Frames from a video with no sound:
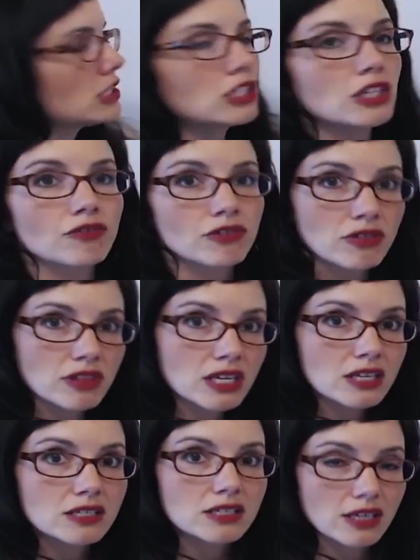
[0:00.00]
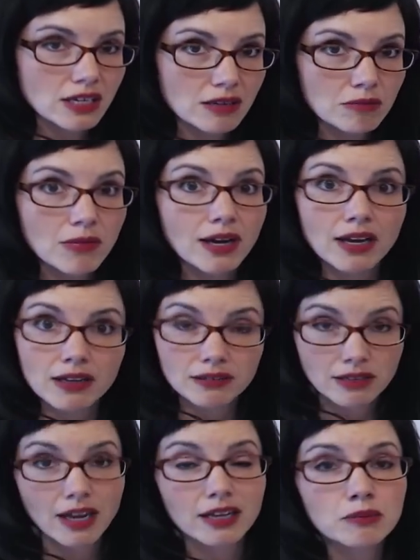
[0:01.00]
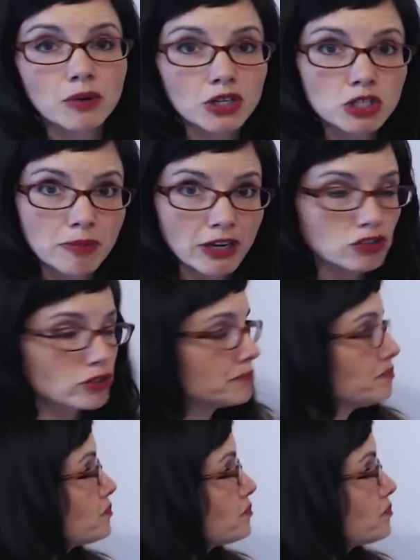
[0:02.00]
look for these in my NMR spectrum,